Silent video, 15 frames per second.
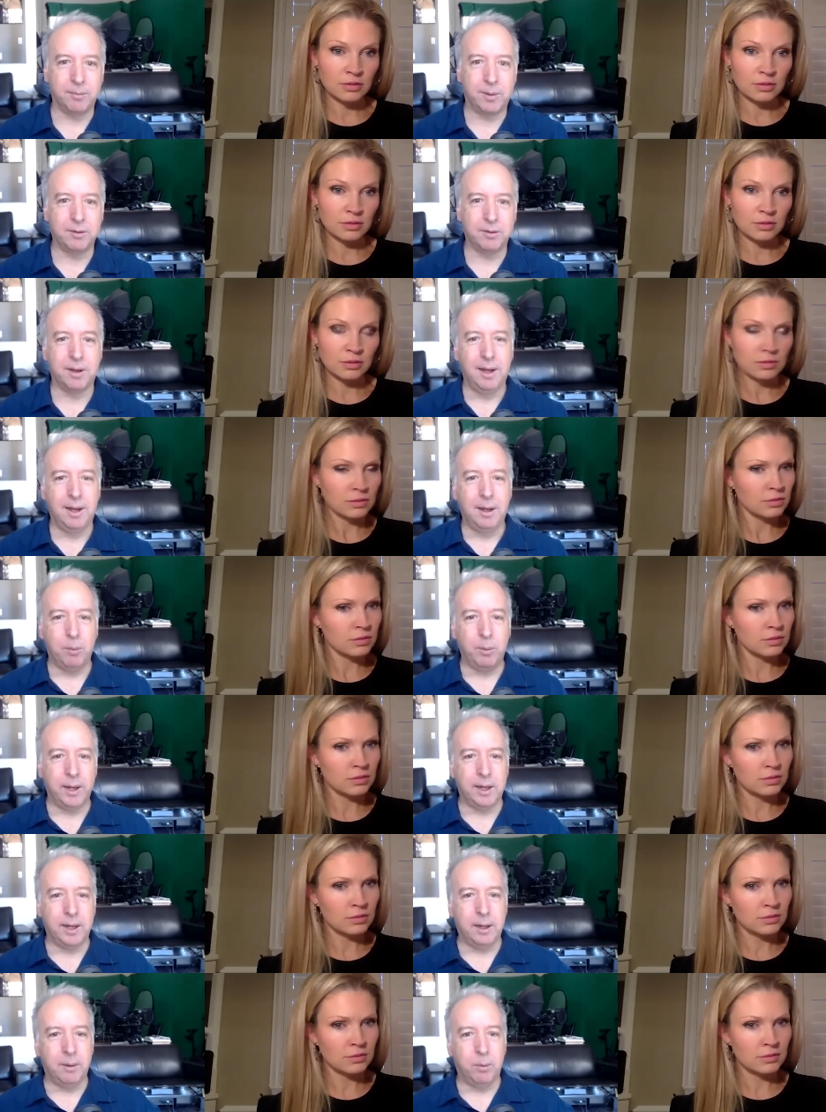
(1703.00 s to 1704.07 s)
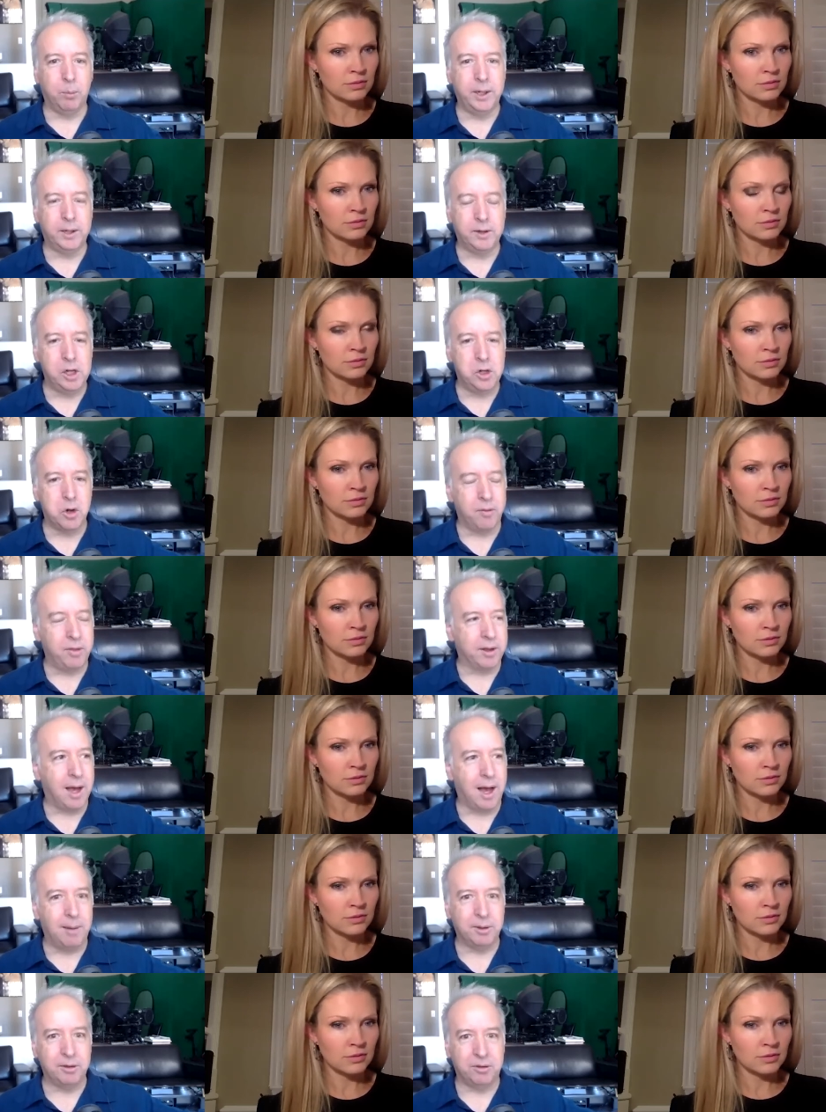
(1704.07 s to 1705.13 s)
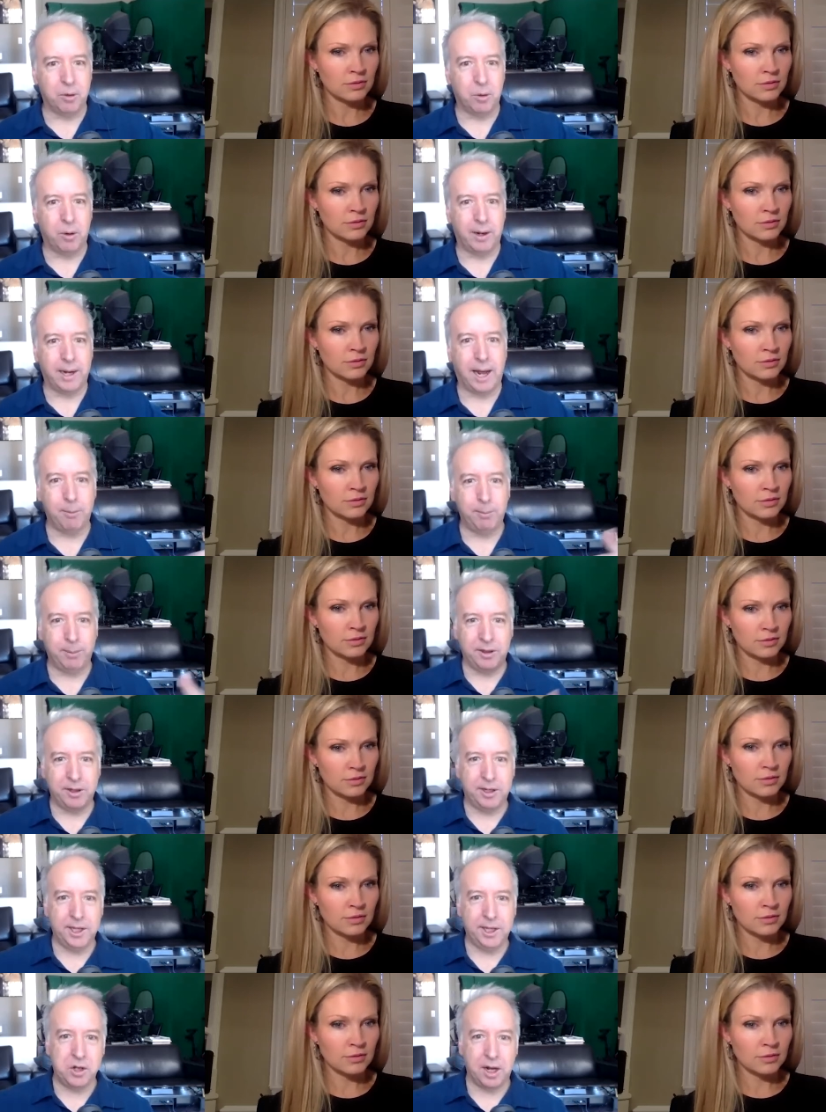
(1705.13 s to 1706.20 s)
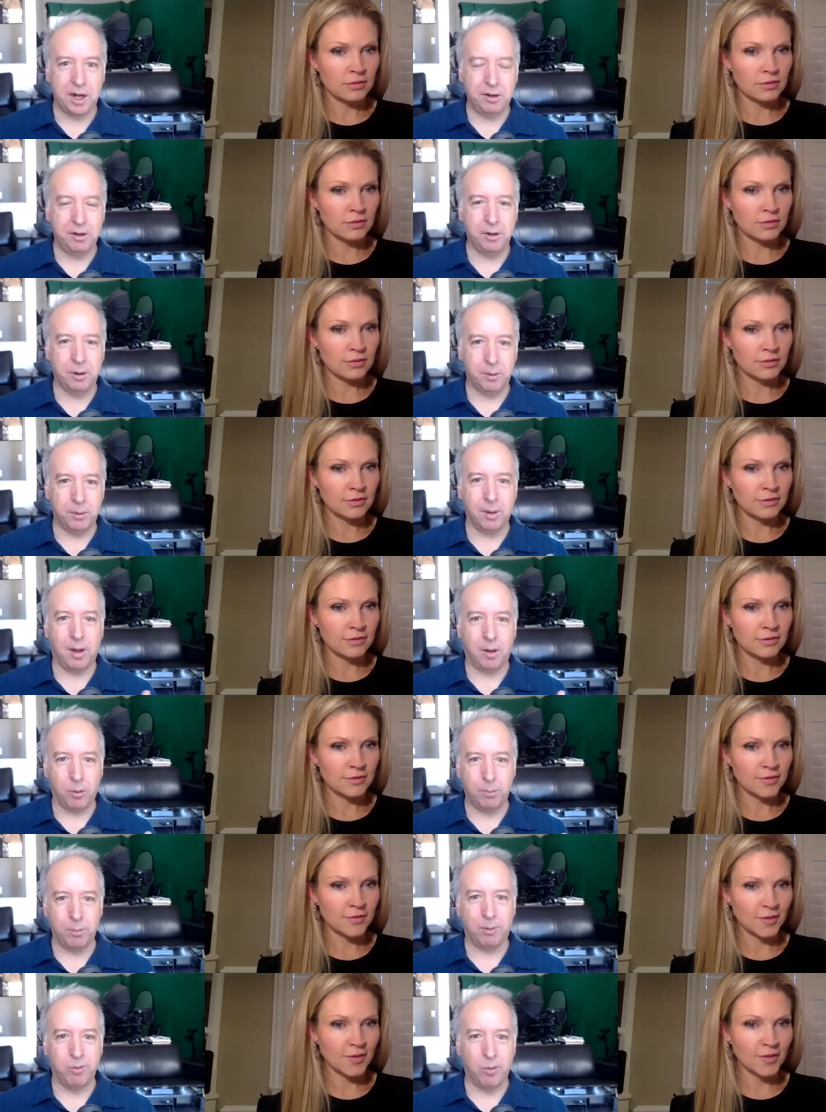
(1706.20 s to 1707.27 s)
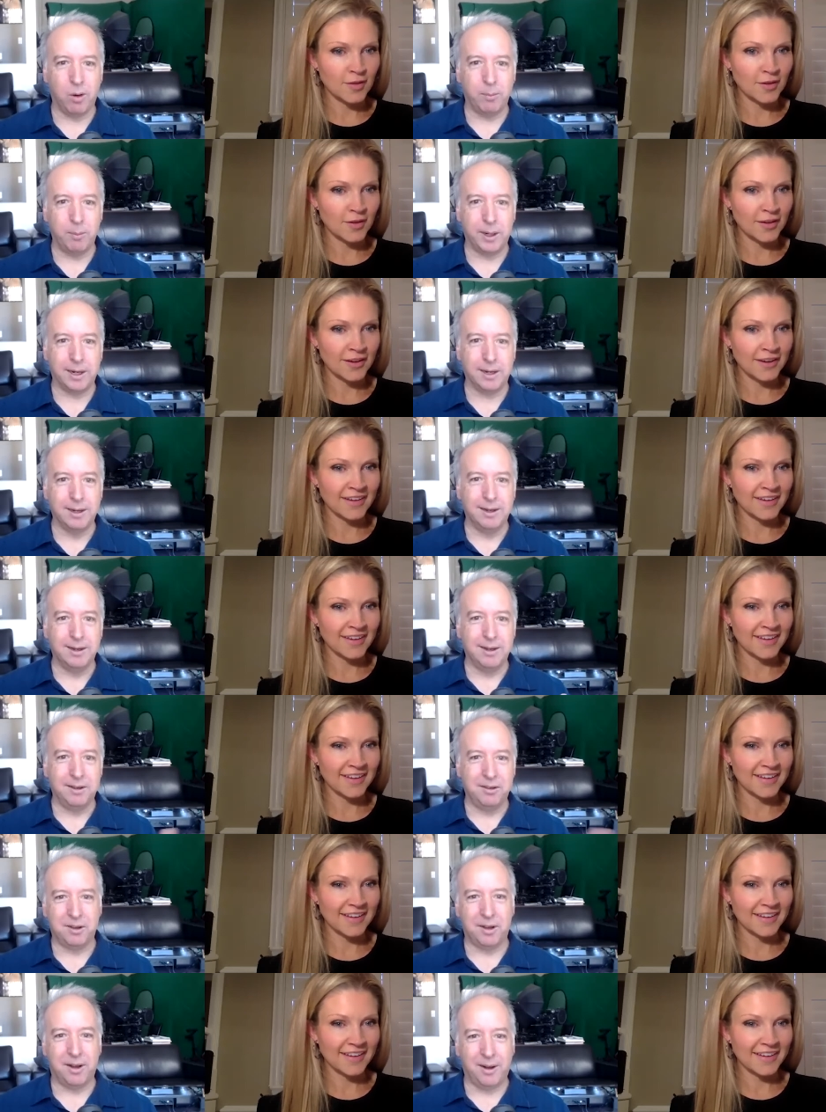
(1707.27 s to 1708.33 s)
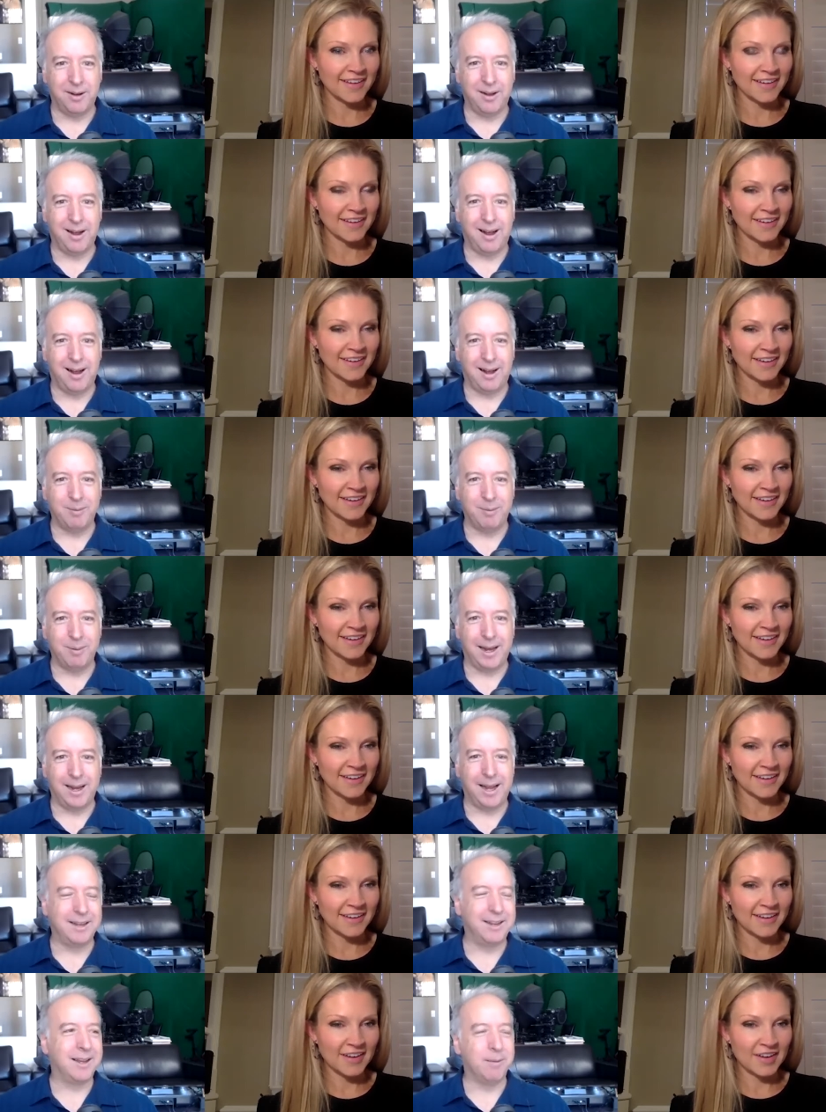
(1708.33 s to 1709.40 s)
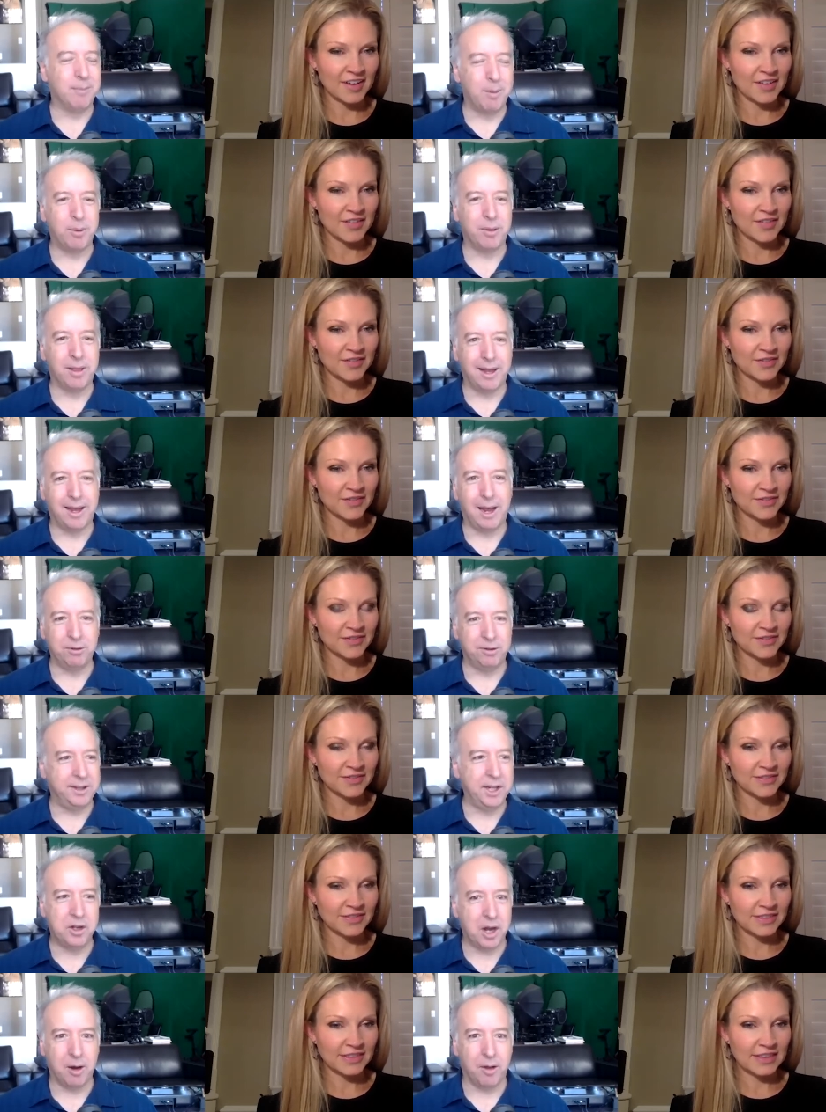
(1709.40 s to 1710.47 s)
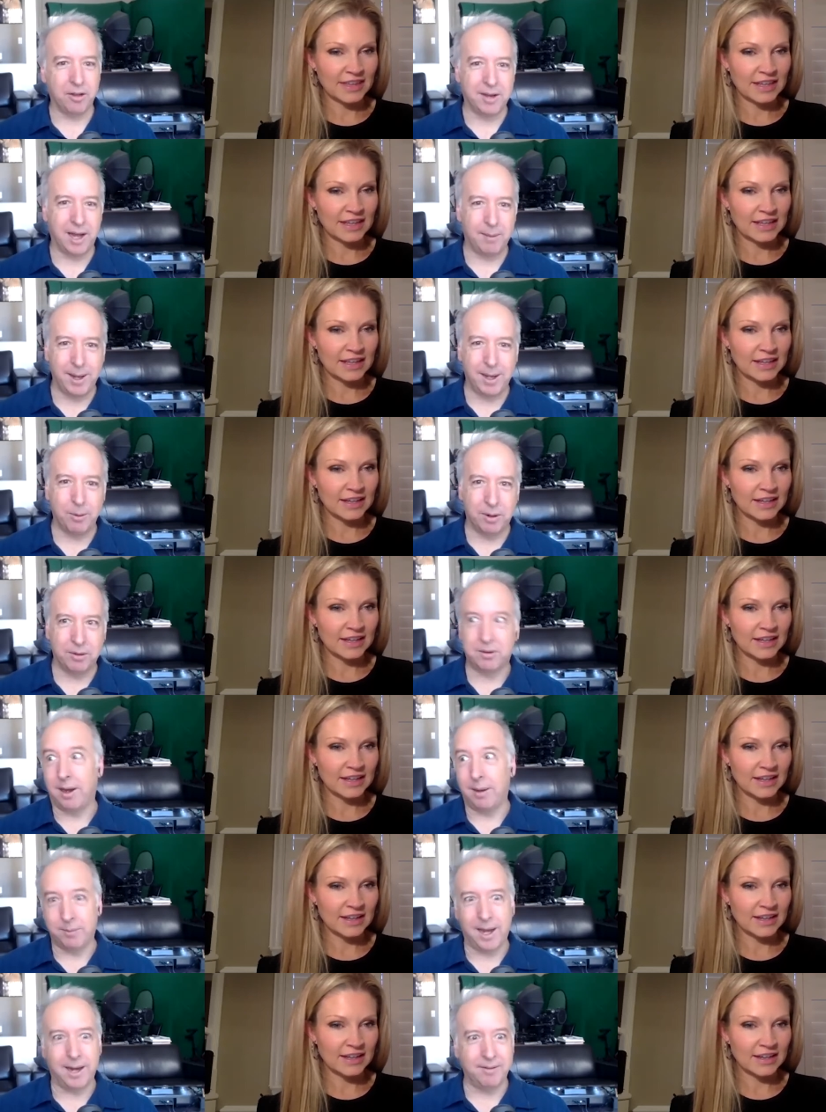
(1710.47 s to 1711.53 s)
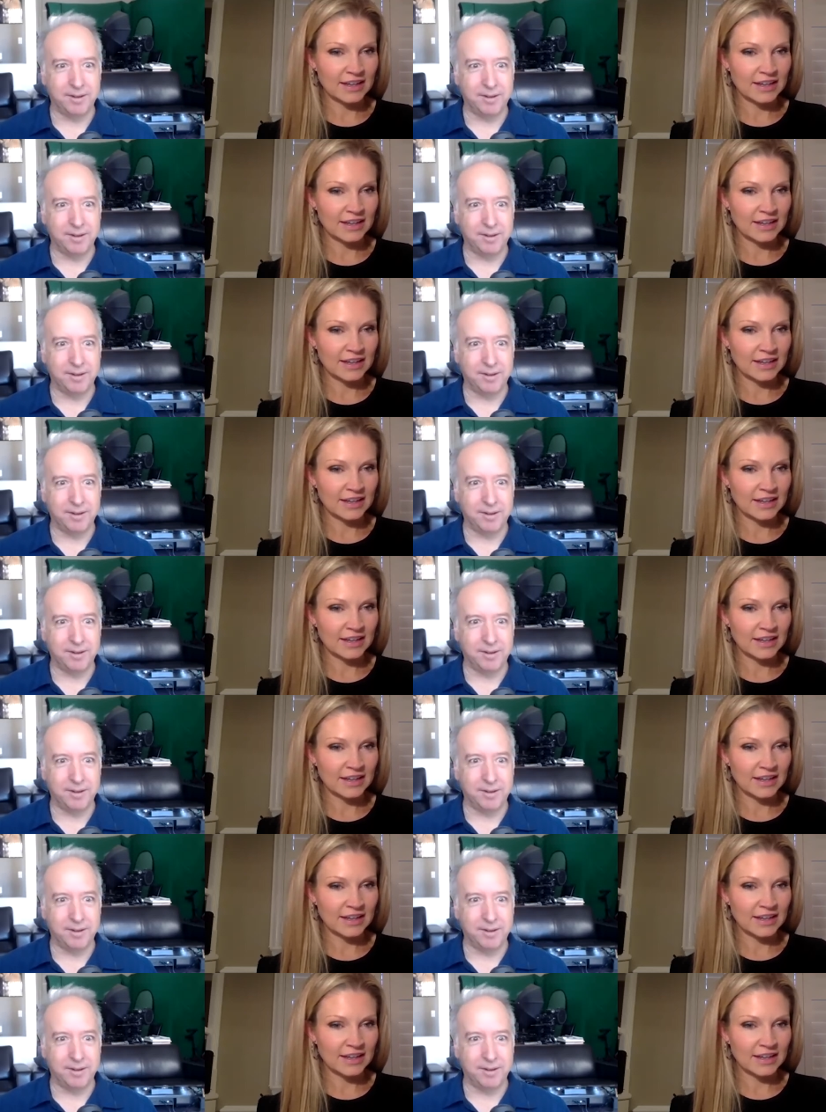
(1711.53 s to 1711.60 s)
Speaker 1: because we had a weekly show at the comedy store, and I would be the DJ too, along with performing. So um, I had to come up with a, I was DJing all the time anyway, so I'm kind of a